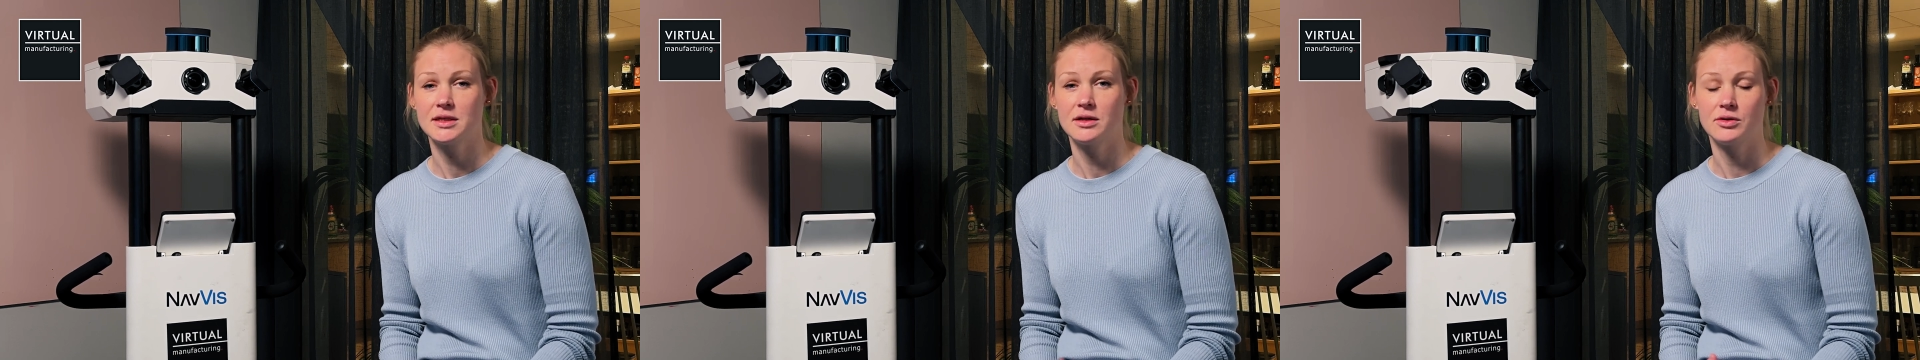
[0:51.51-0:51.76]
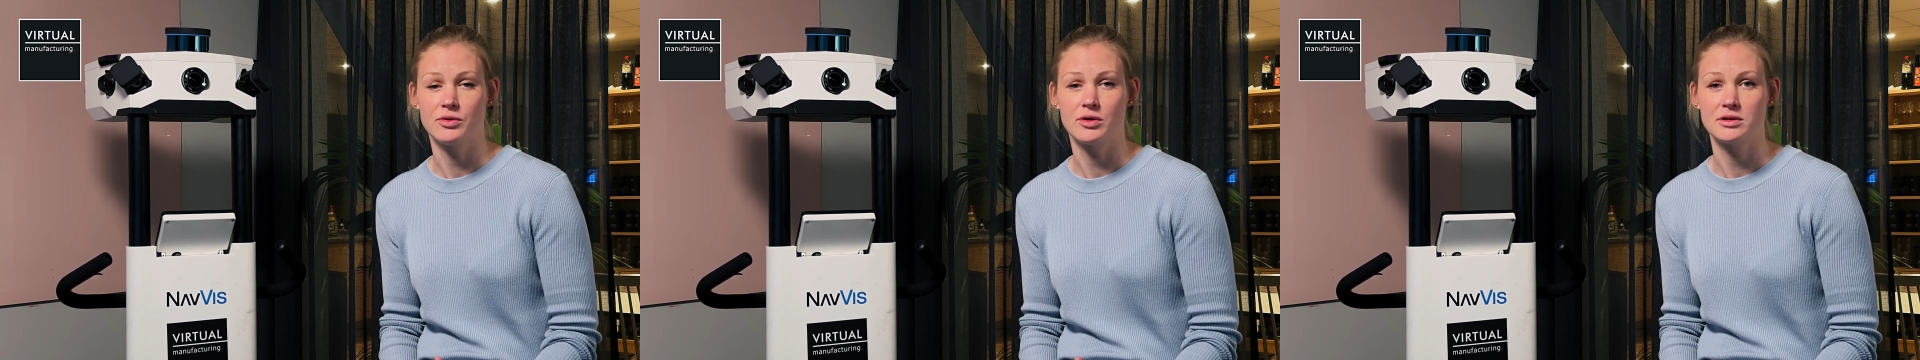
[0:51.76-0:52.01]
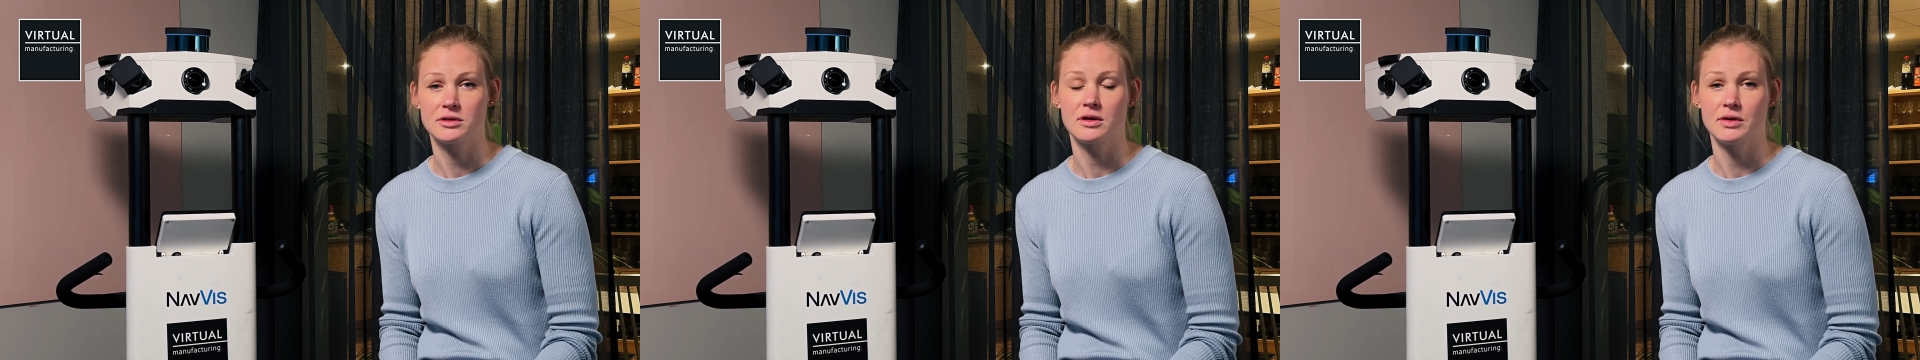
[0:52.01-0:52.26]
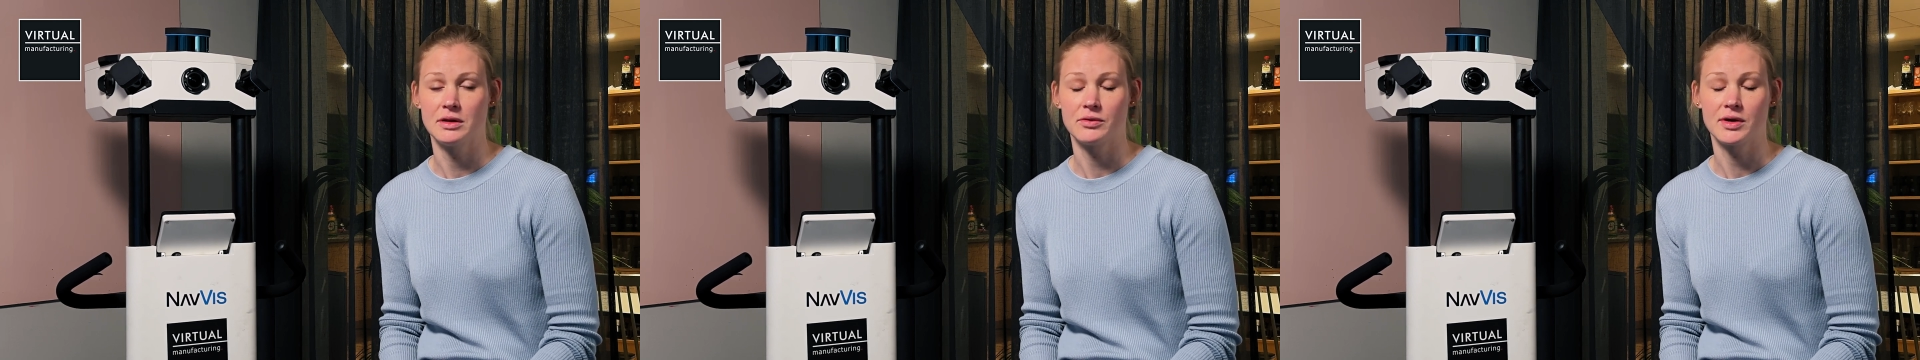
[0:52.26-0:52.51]
and the doors
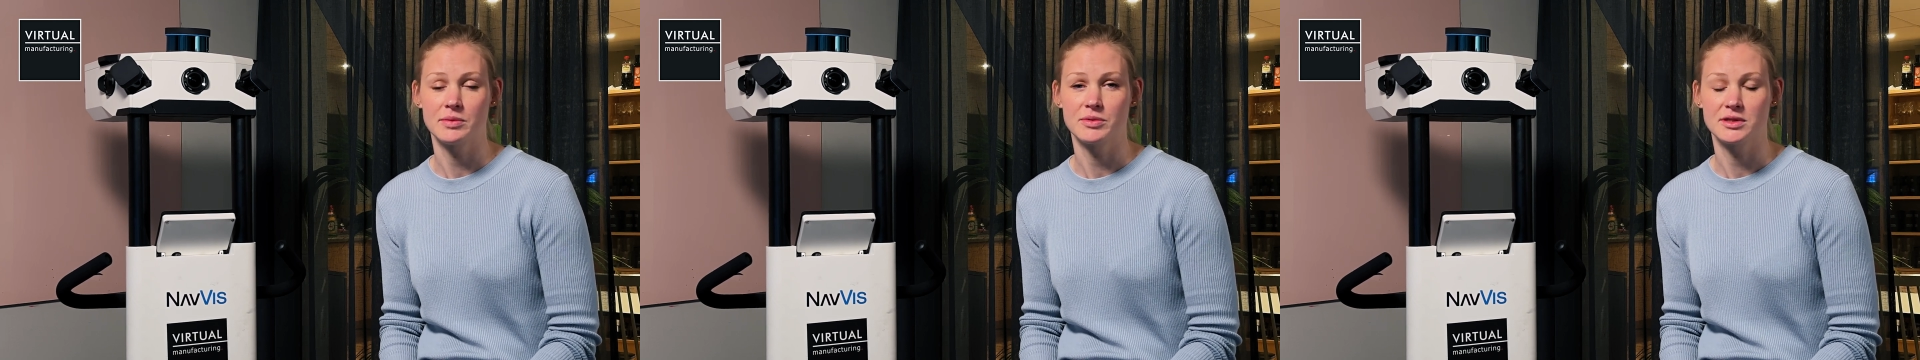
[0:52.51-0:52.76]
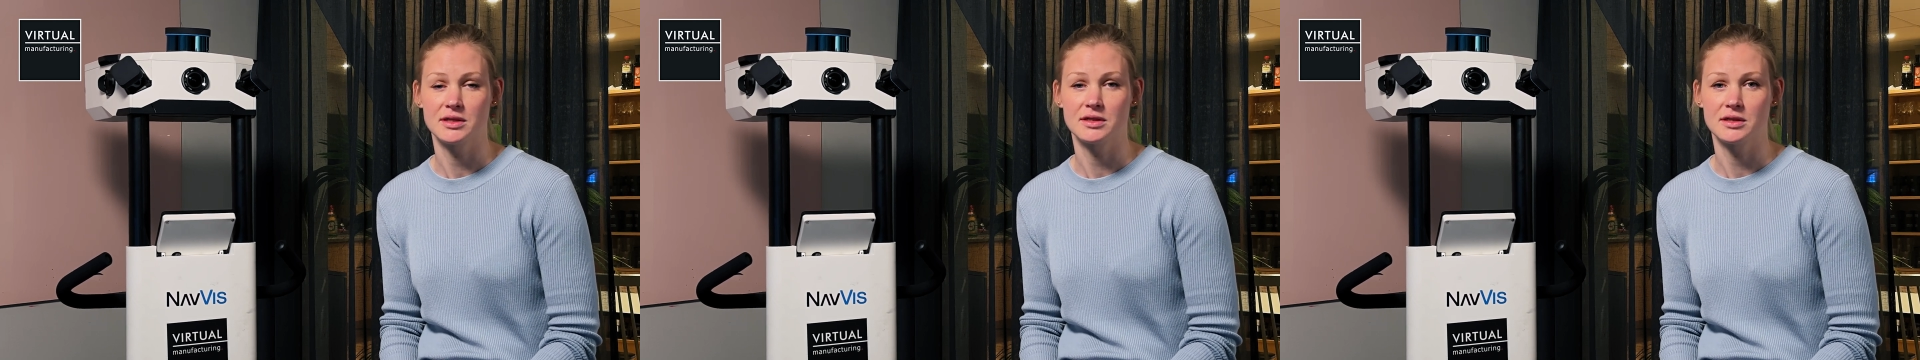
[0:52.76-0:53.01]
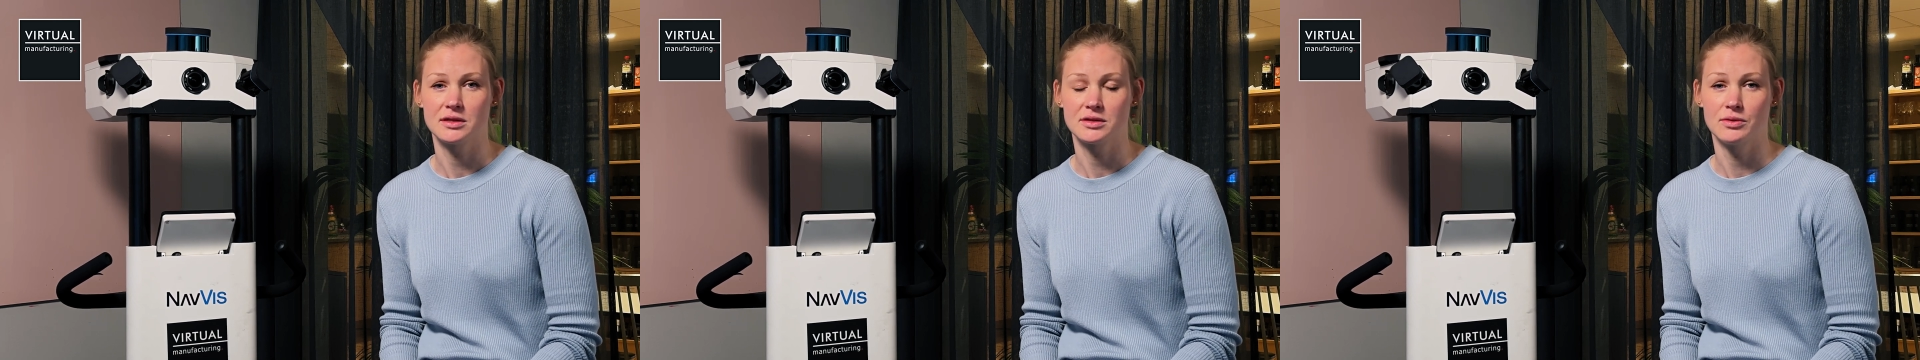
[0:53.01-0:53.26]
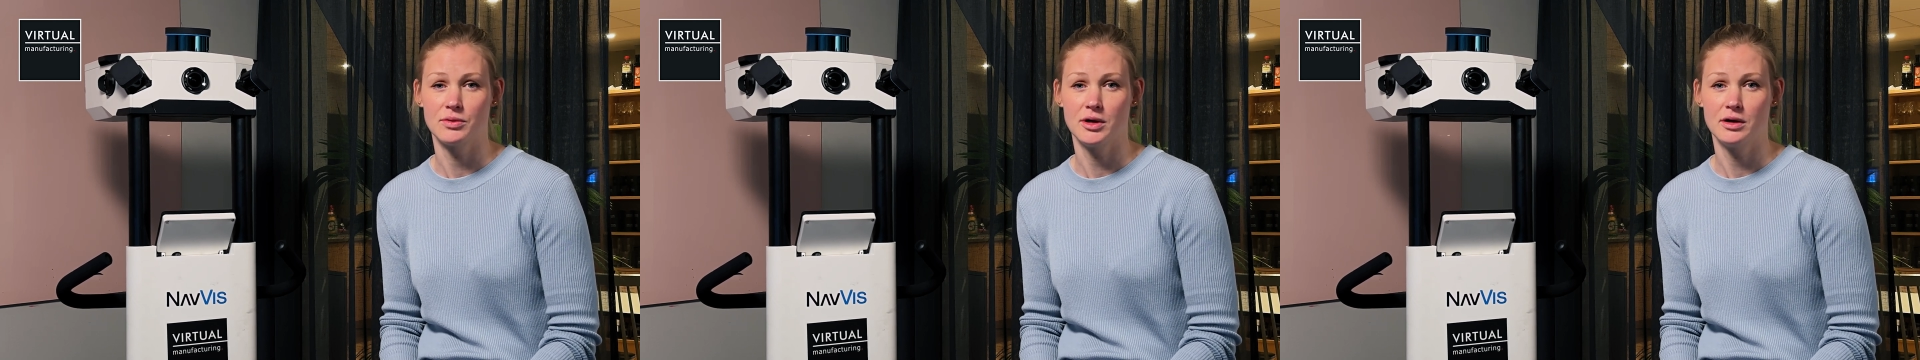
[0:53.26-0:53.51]
are in the right position.
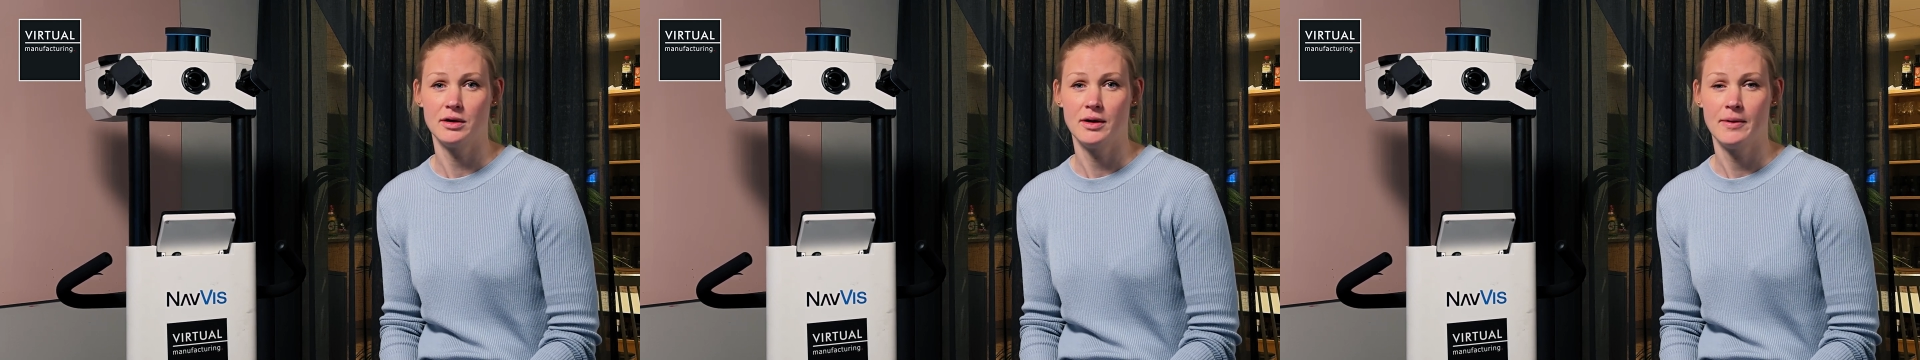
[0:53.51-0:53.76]
So